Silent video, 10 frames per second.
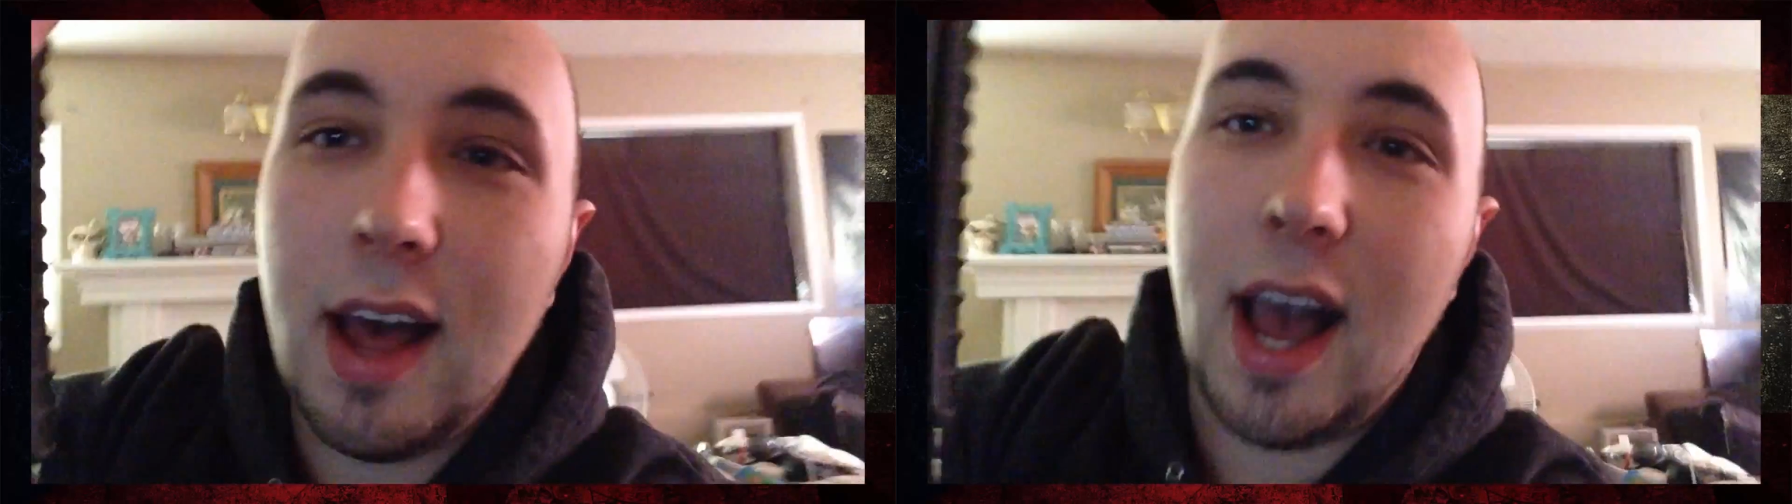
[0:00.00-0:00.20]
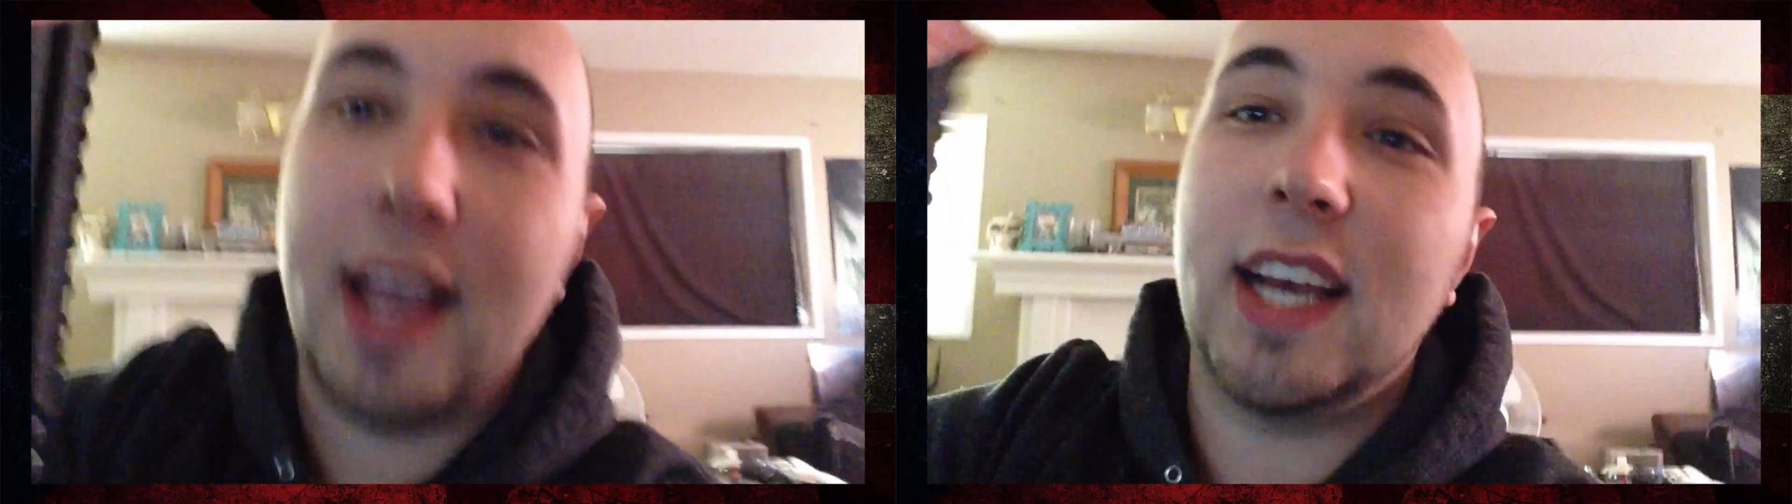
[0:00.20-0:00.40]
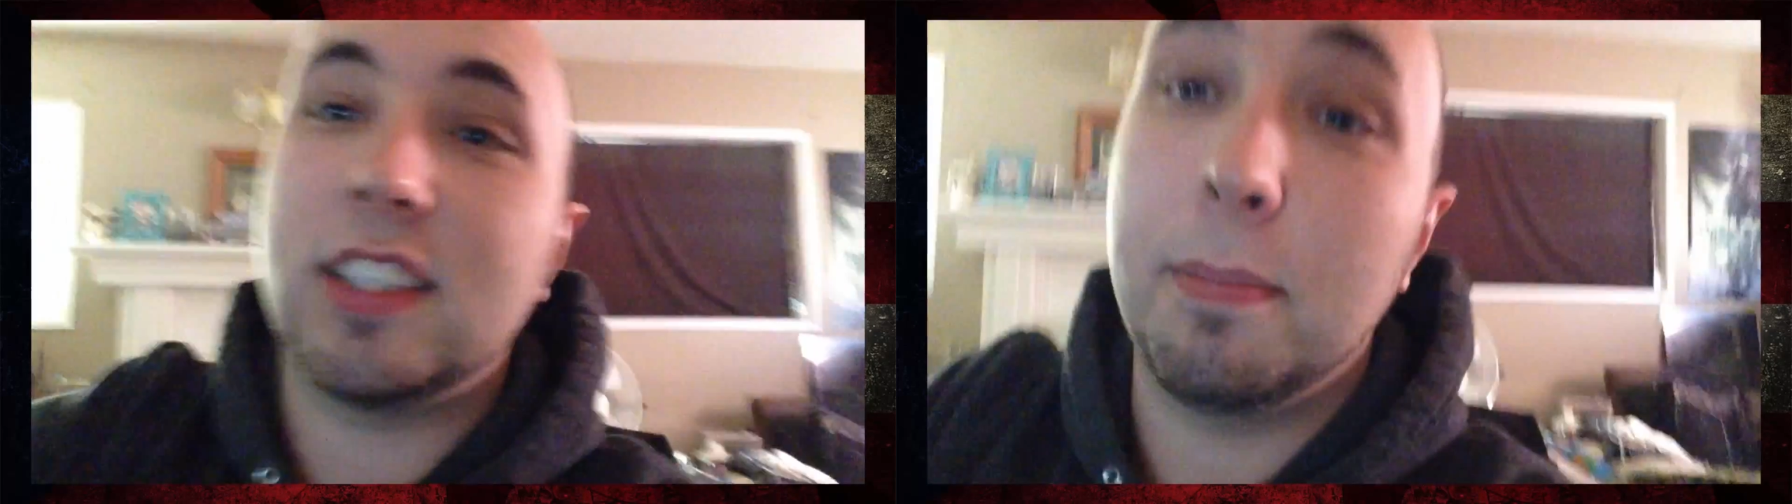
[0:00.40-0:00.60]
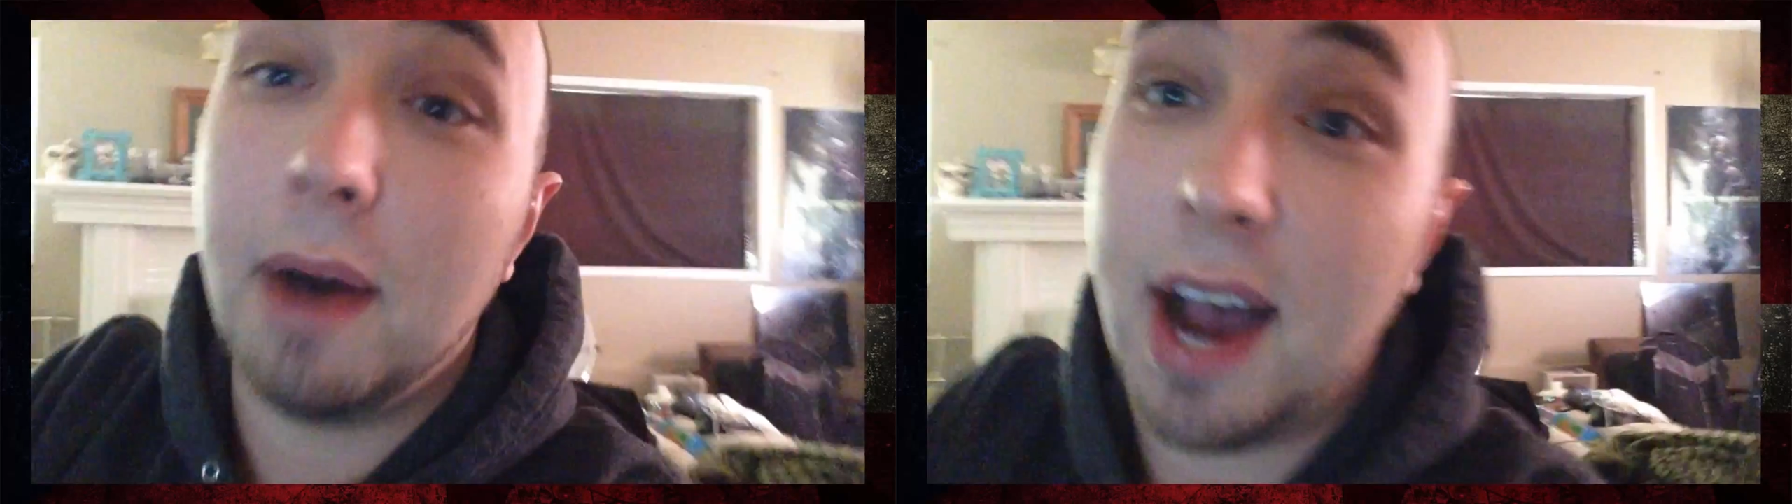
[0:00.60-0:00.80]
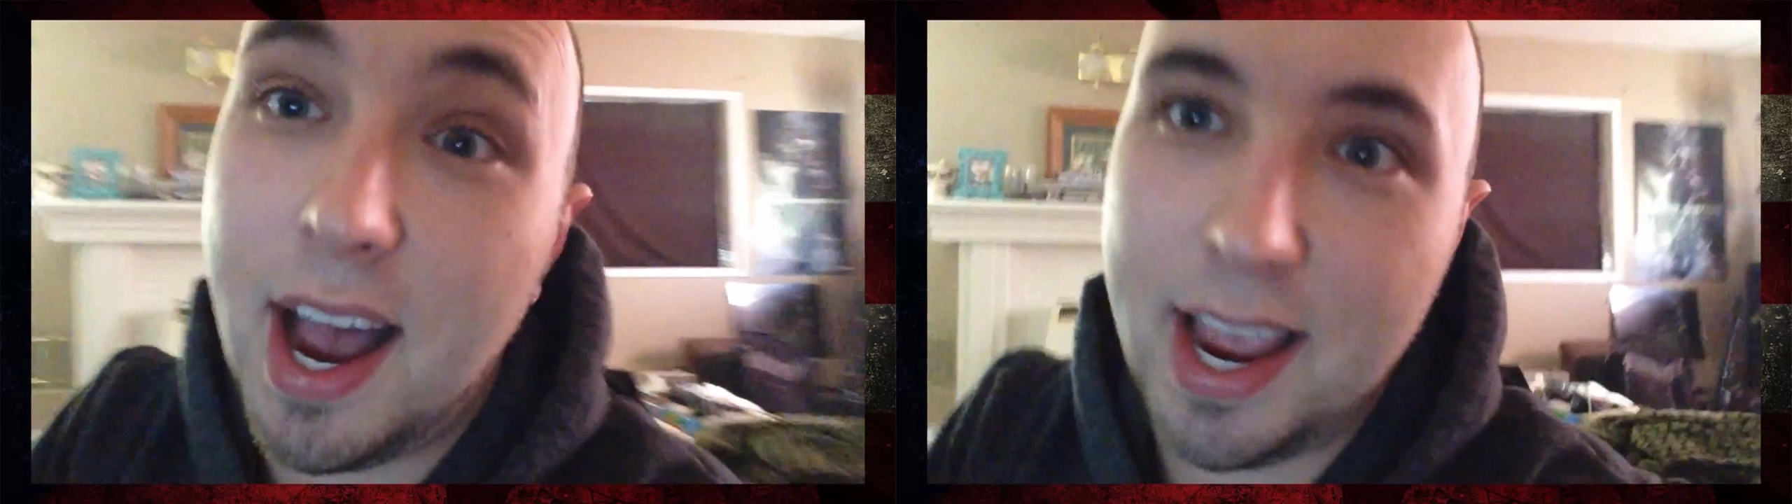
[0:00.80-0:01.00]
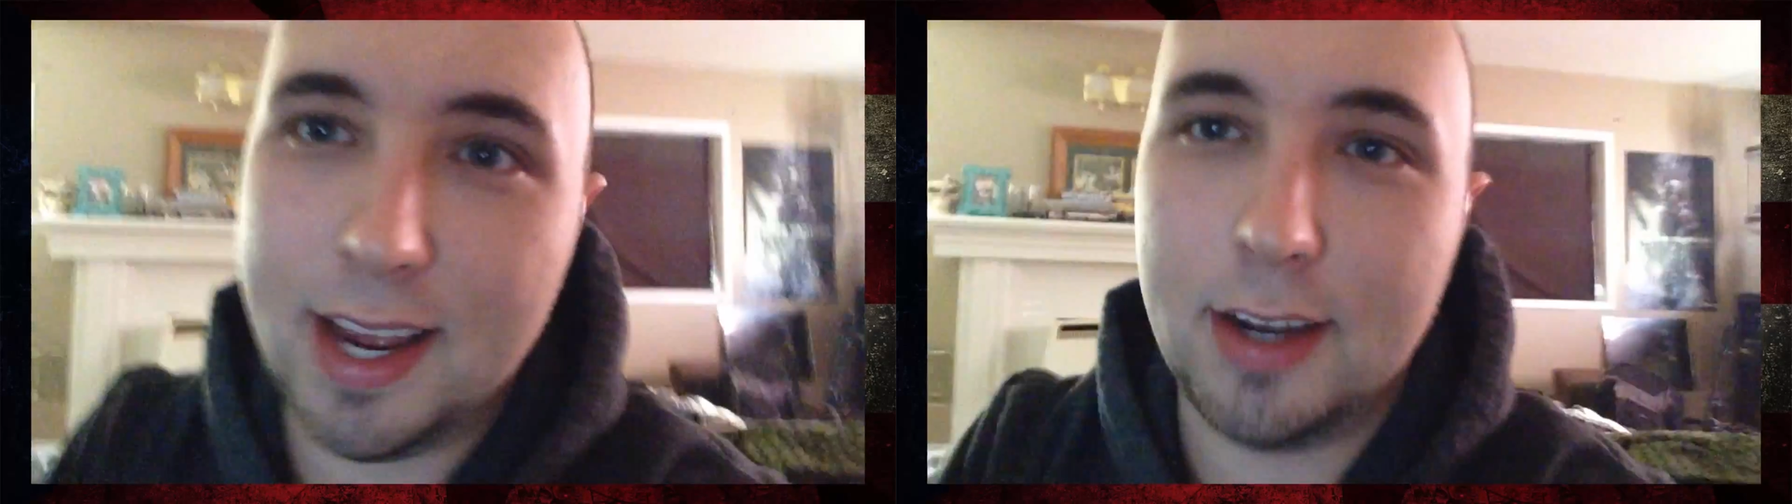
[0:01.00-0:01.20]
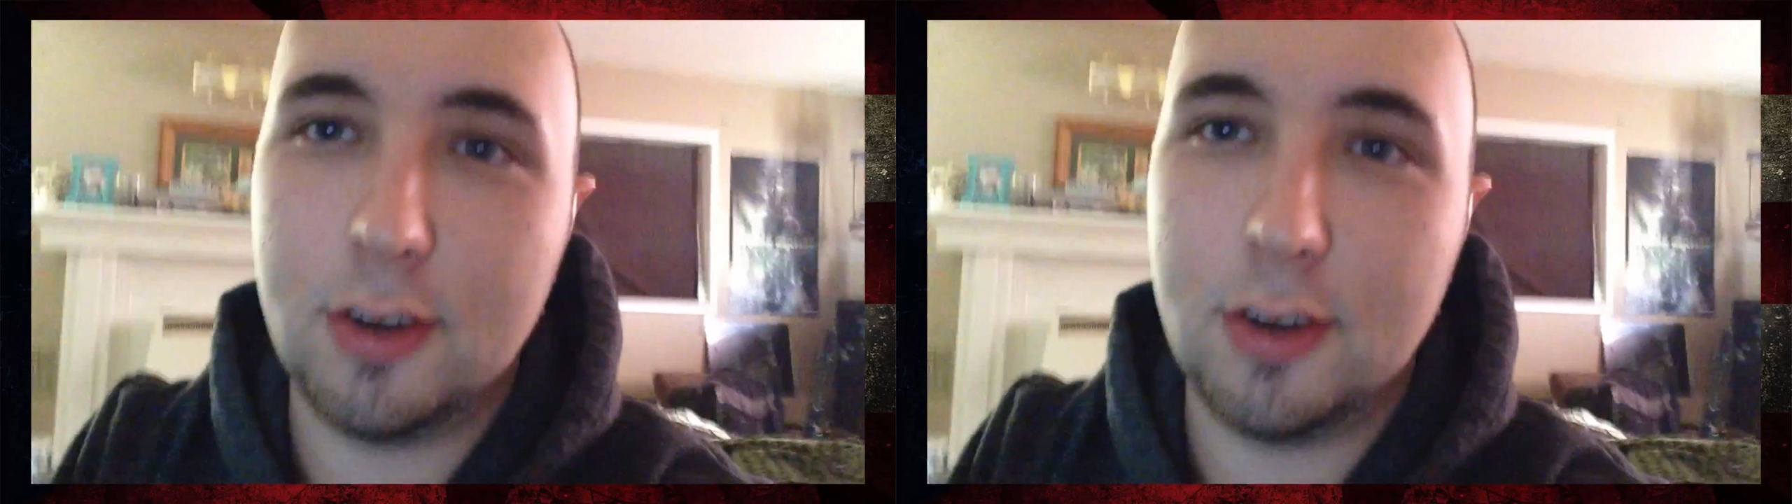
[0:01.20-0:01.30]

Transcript: I guess my